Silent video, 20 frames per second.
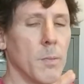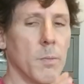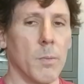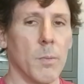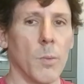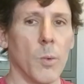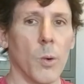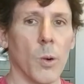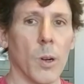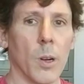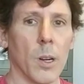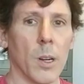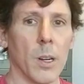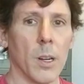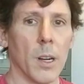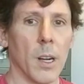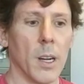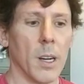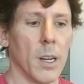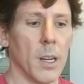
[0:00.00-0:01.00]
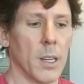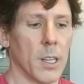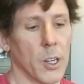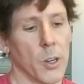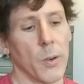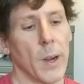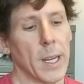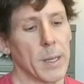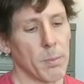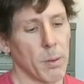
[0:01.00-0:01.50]
more
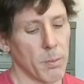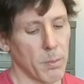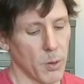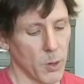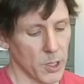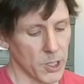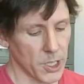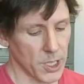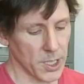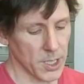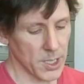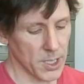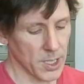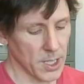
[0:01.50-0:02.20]
correct proportions.